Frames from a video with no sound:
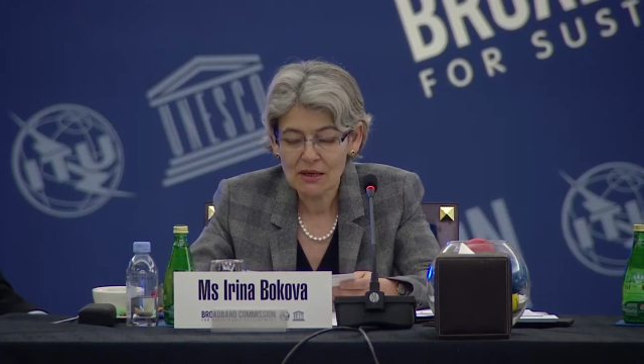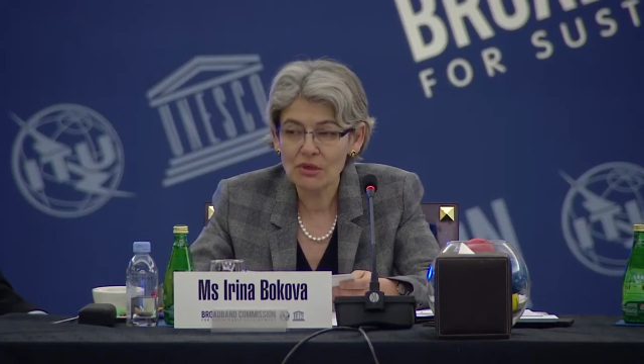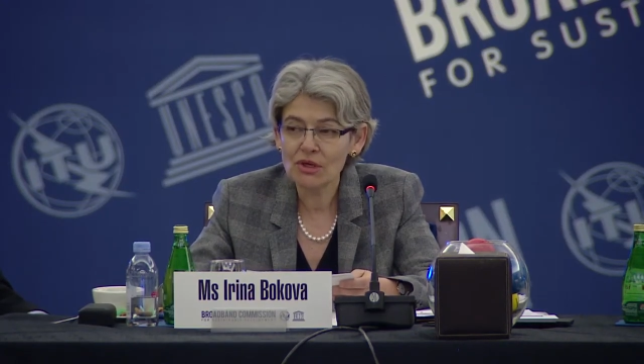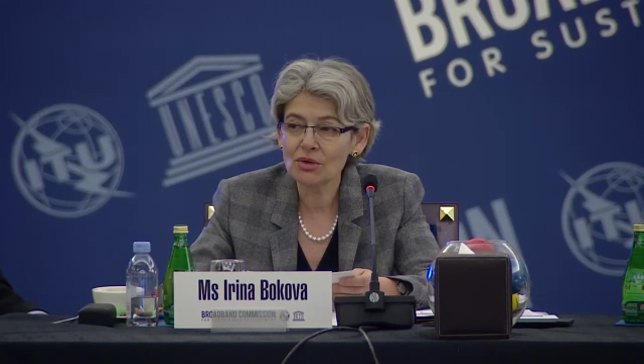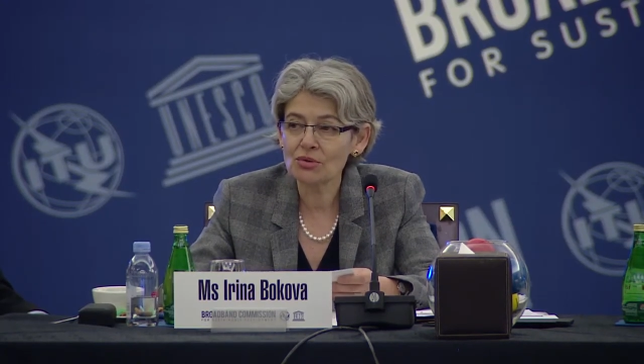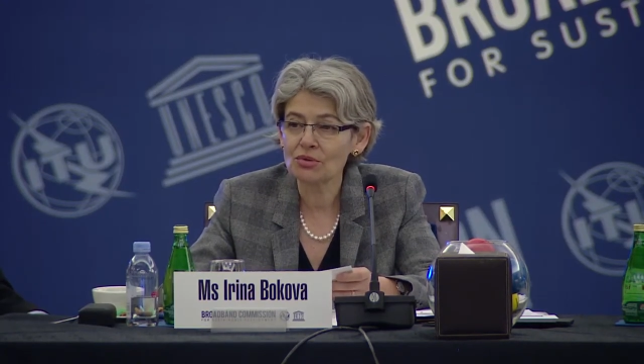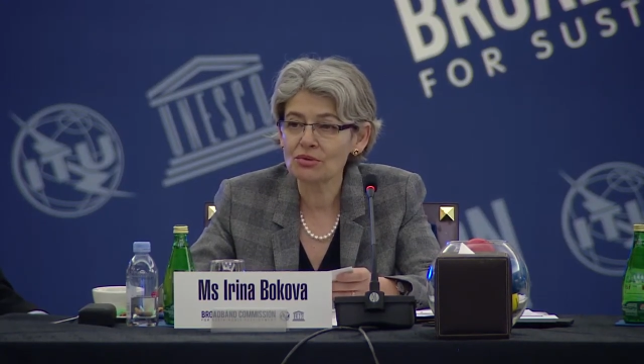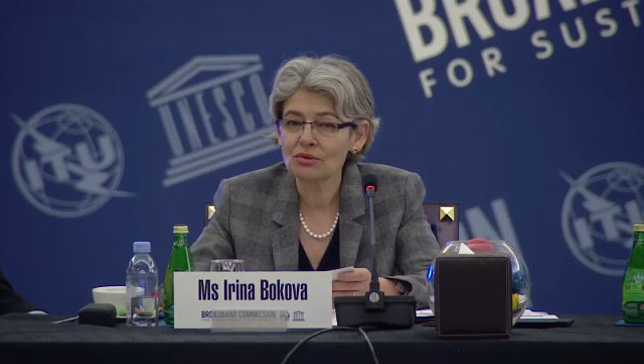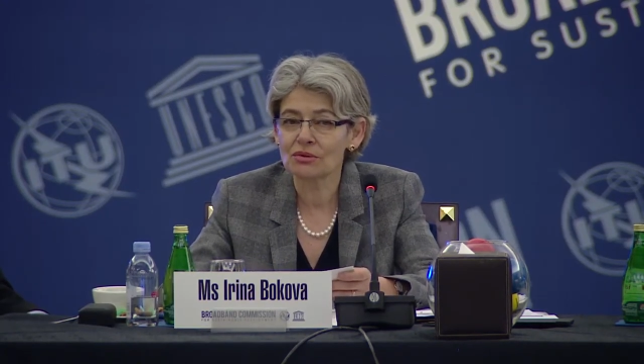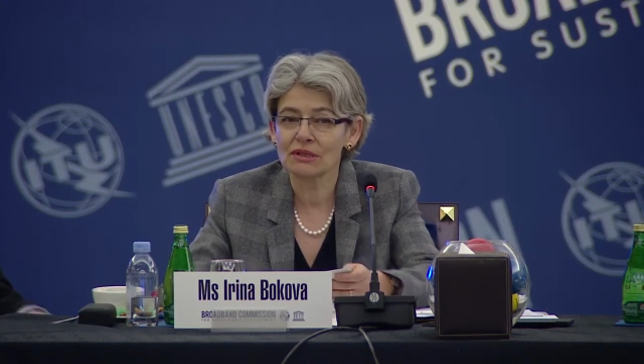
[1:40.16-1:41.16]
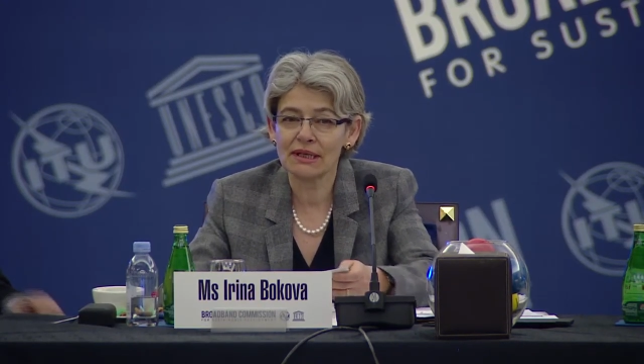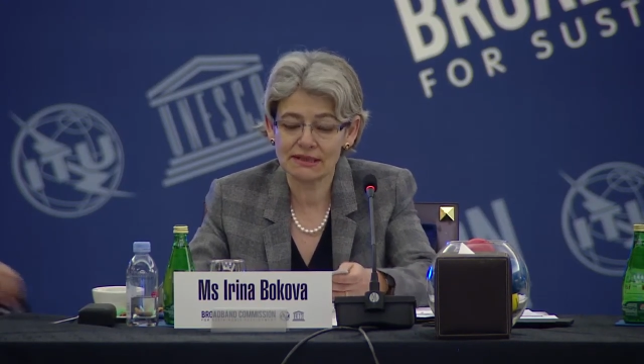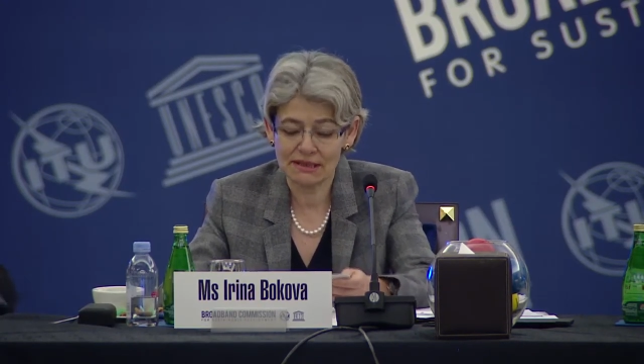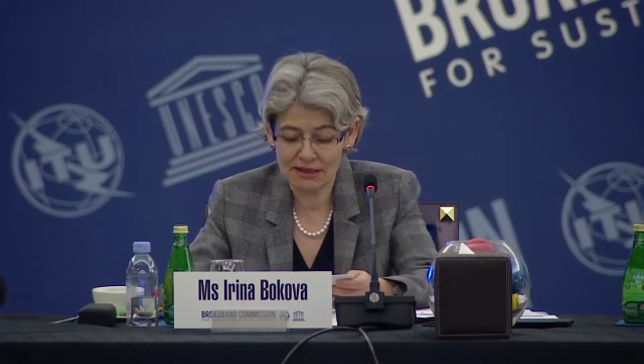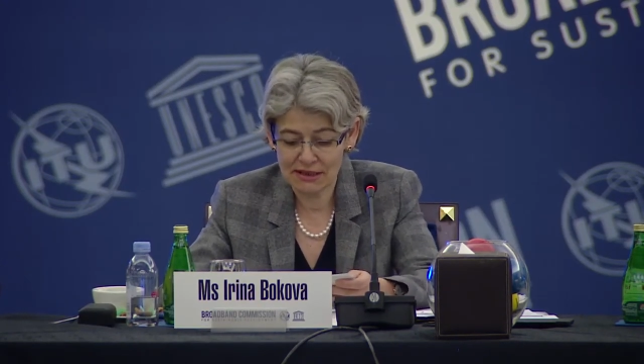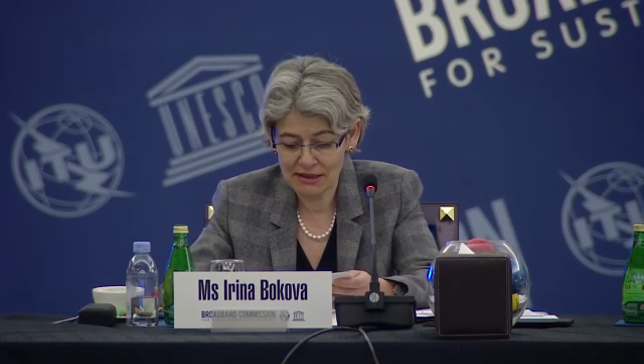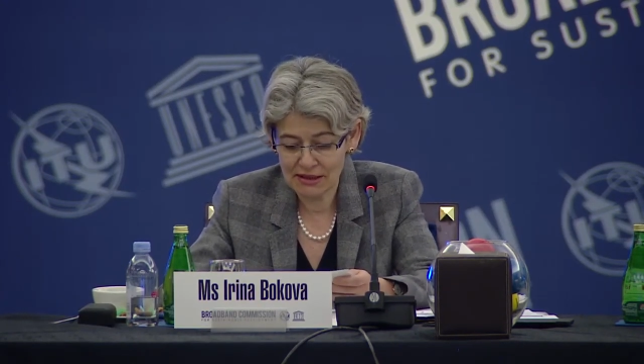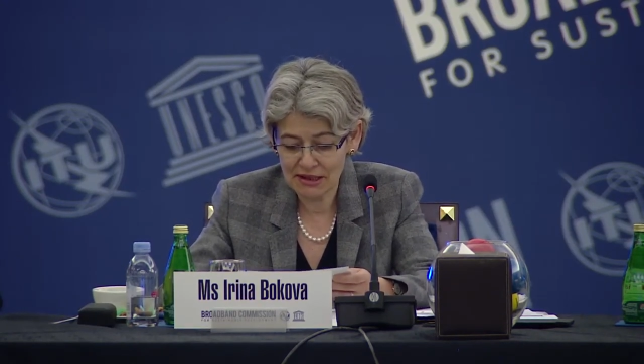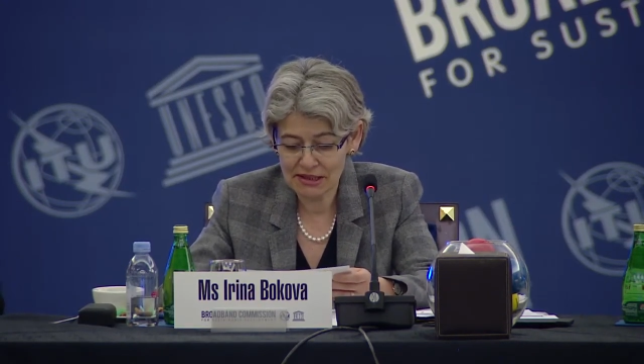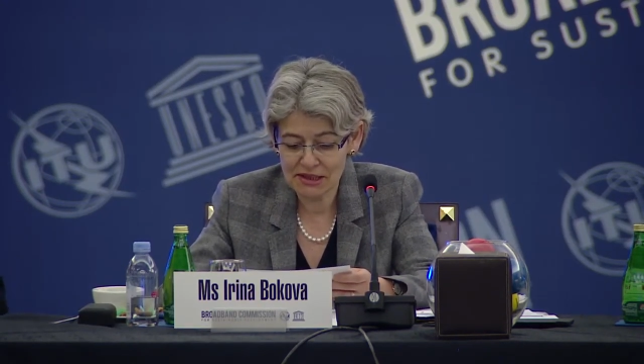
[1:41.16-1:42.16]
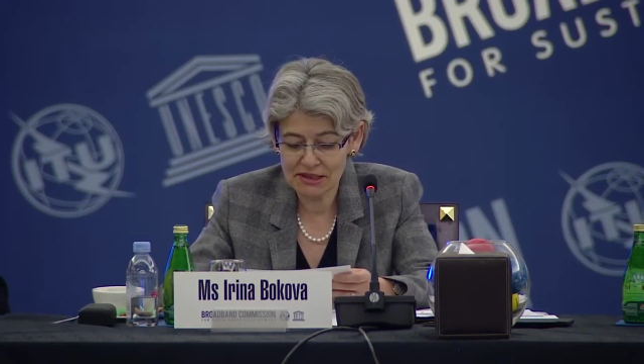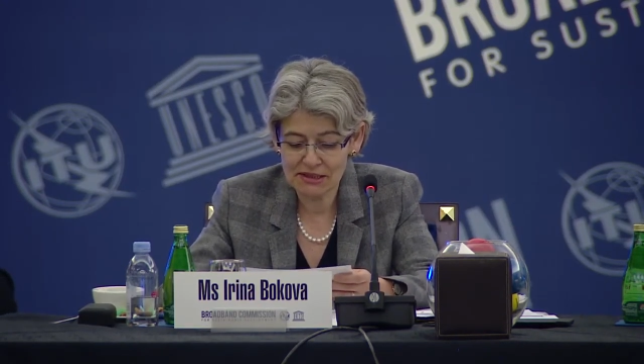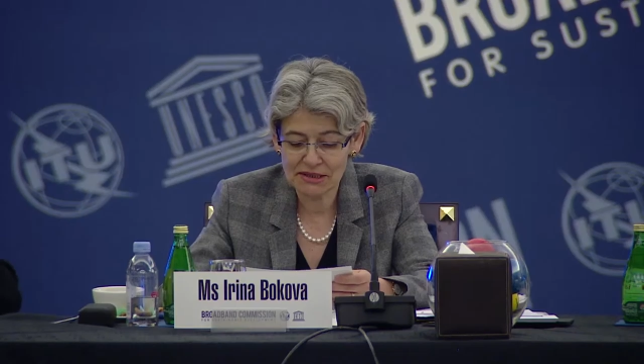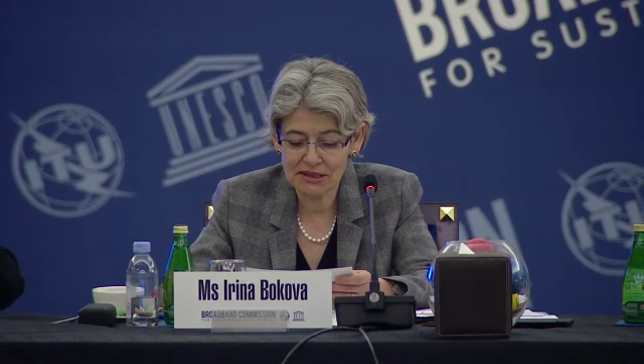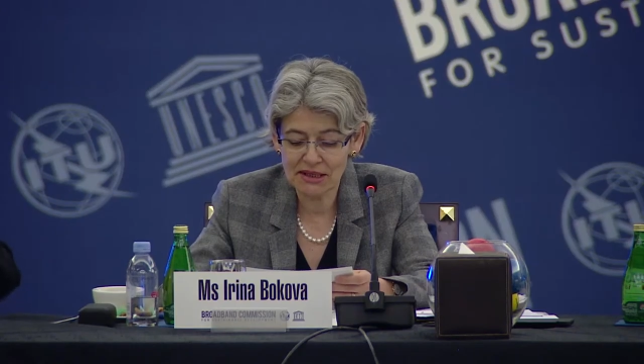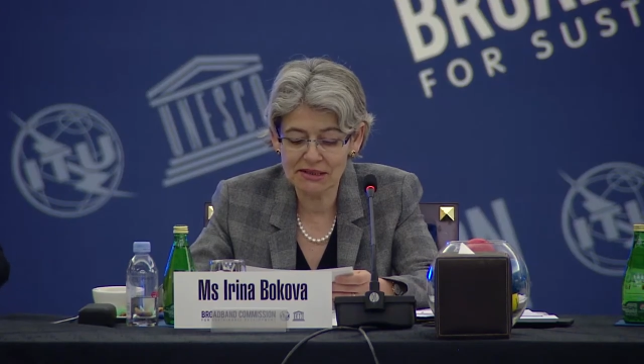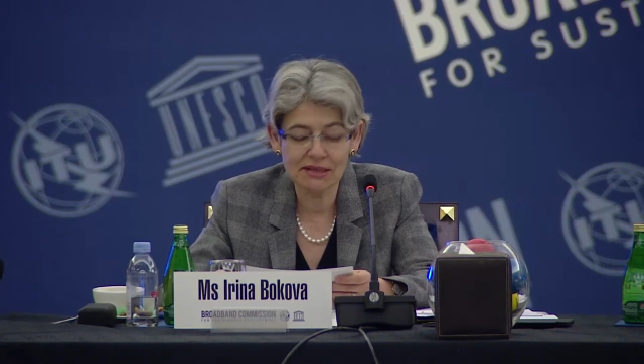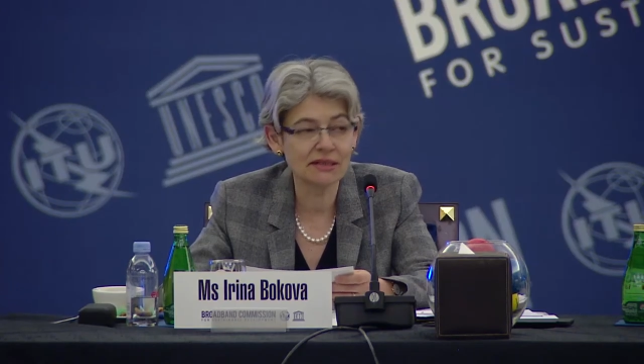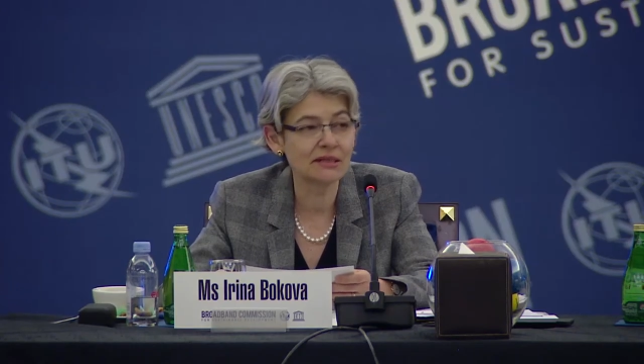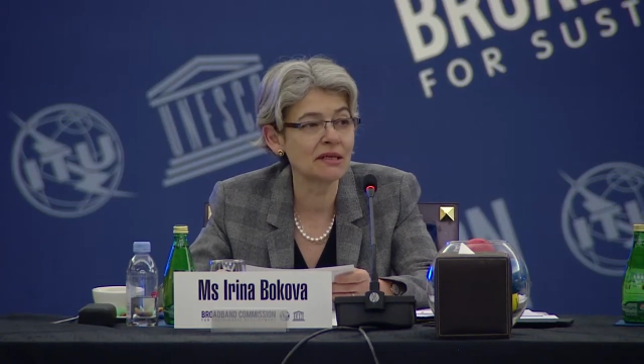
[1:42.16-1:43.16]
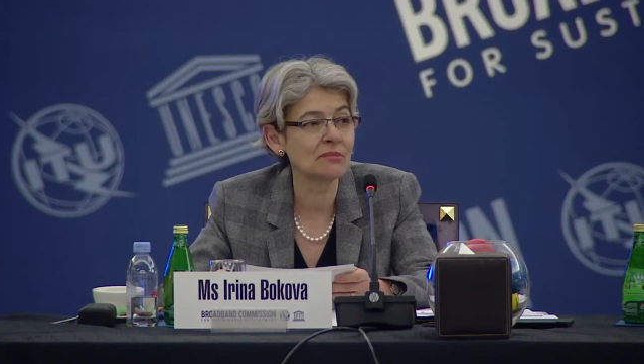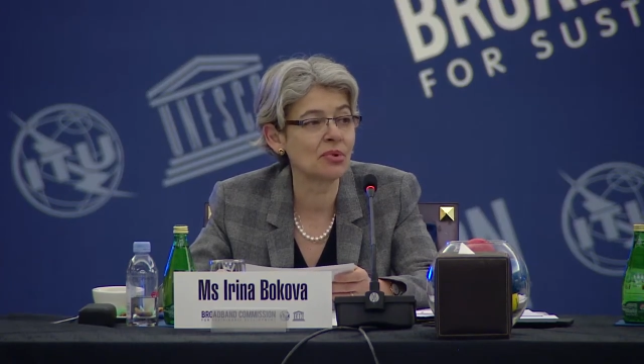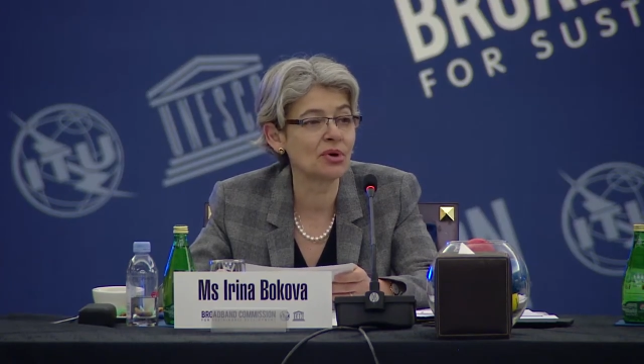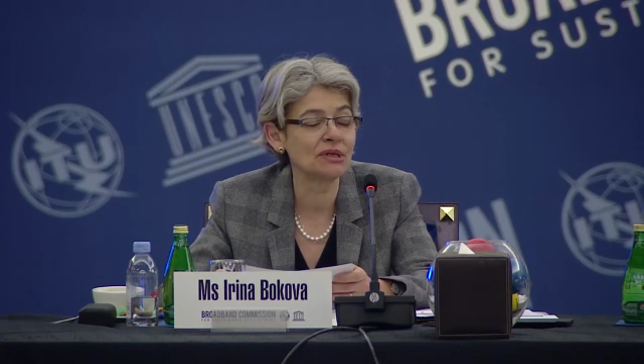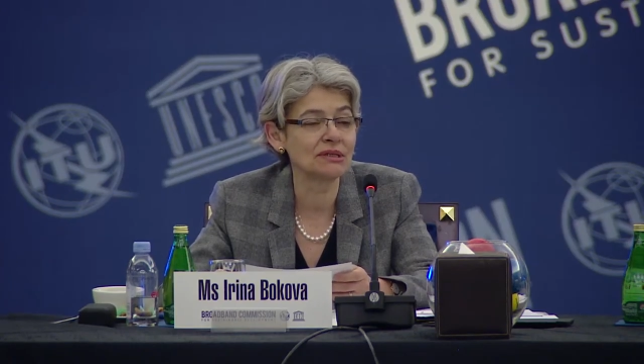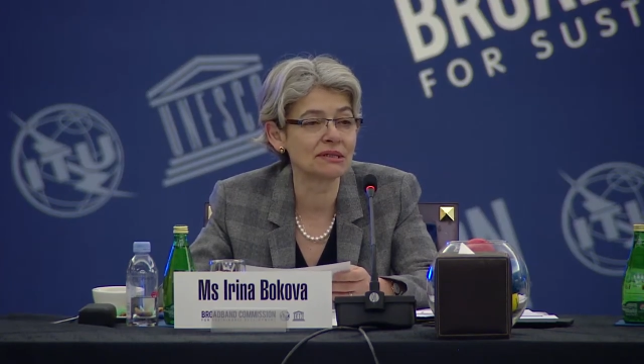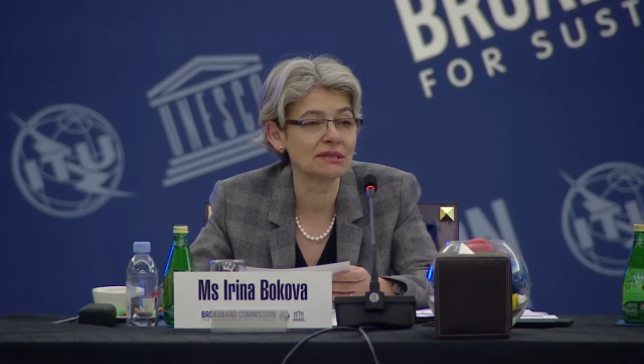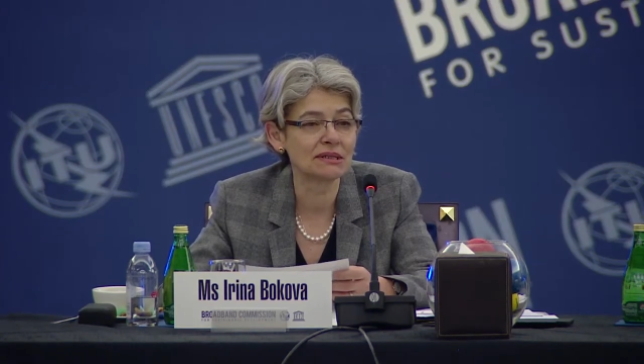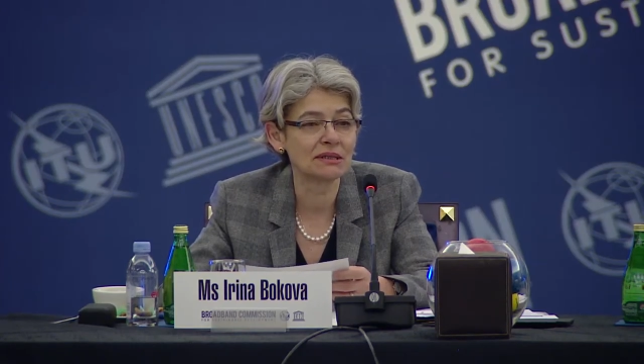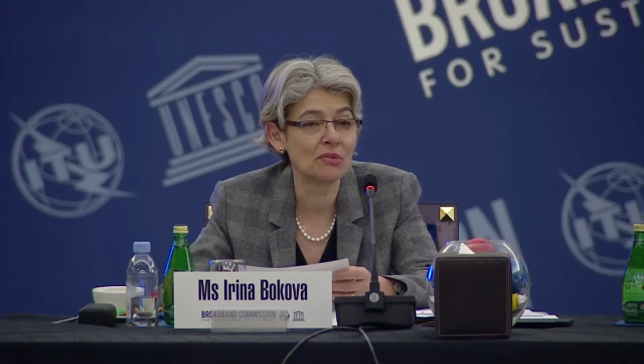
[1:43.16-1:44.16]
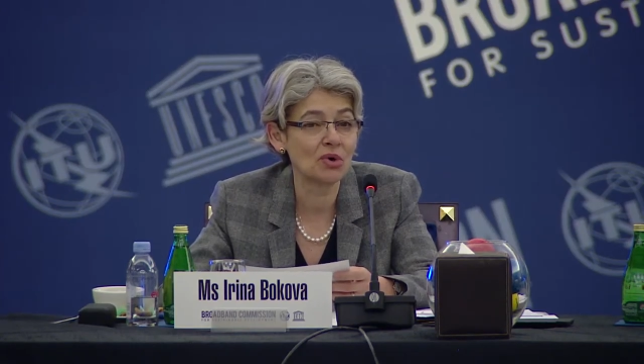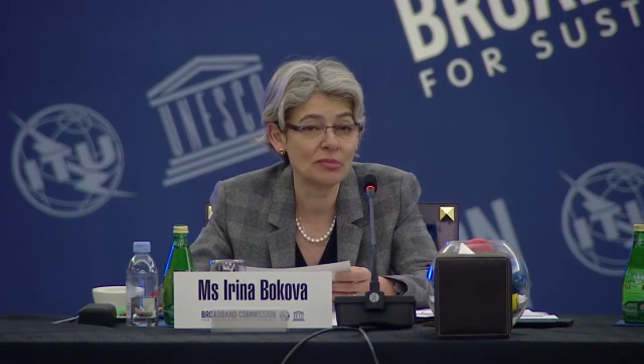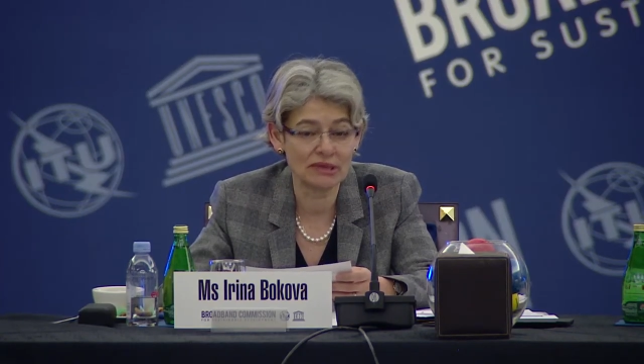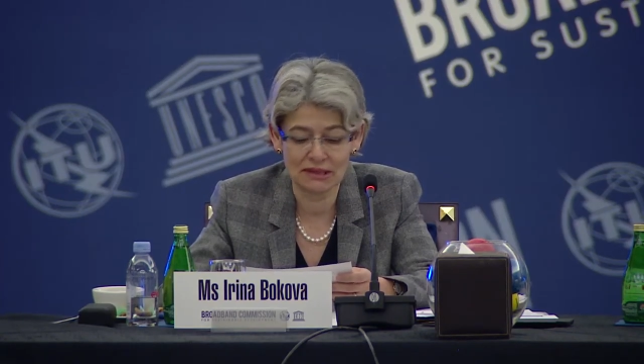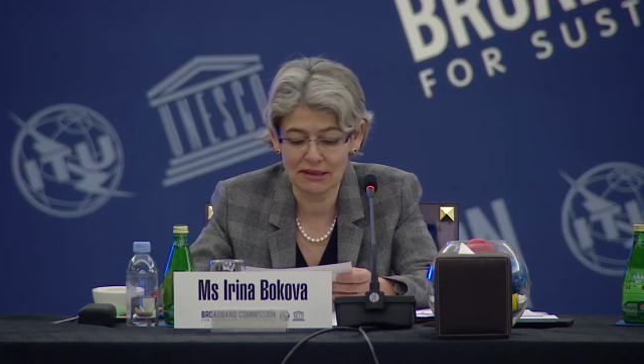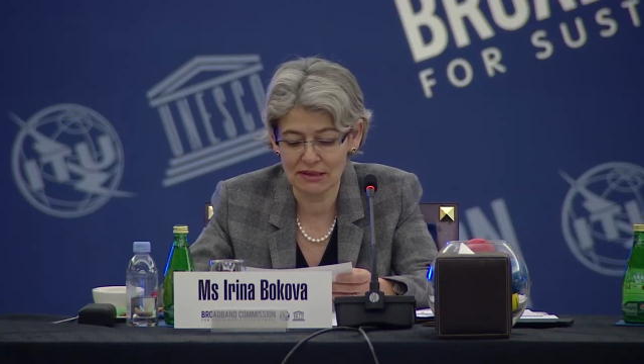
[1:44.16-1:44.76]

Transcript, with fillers: We know that this is a turning point moment